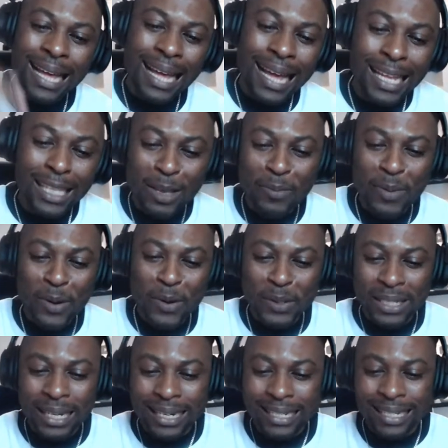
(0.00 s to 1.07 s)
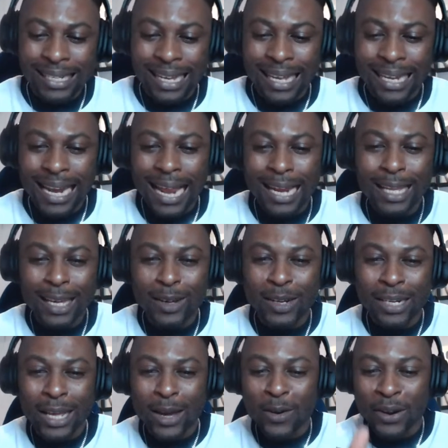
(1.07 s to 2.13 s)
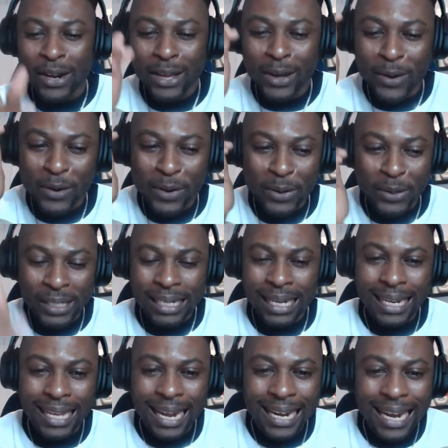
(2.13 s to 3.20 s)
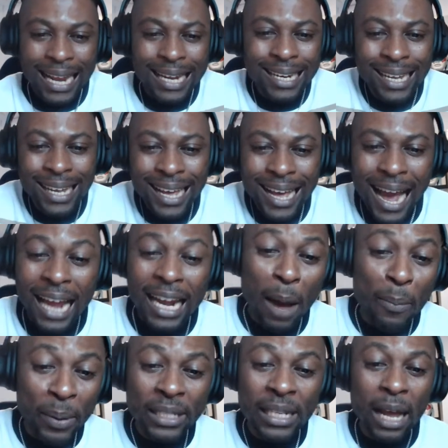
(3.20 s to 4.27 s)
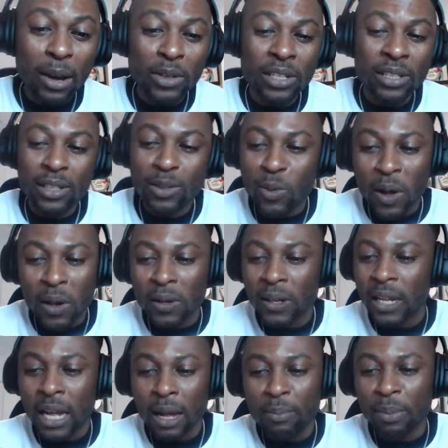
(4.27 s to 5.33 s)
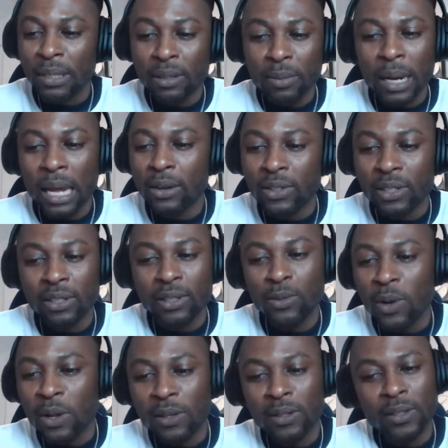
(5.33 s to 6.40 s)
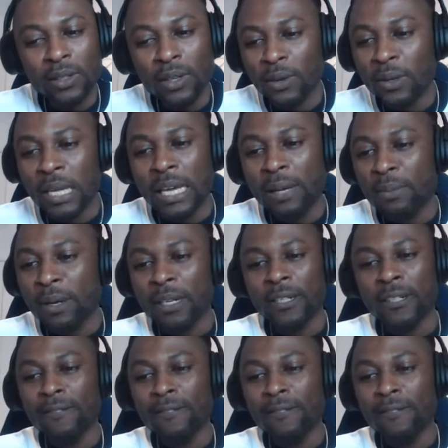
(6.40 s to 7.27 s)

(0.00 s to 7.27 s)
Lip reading: Ente Peru Shady Shay. Nani de Oreo Ru Shady. And I picked languages as well. I picked some languages as well. So yeah, man.